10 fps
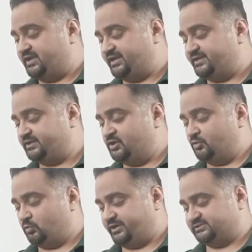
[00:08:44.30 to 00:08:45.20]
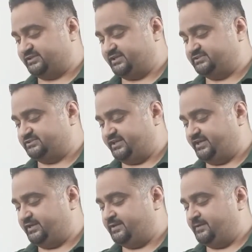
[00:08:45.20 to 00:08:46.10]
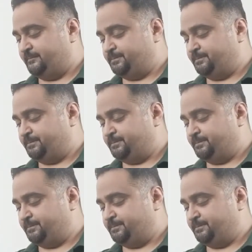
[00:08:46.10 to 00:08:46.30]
And what else can I say?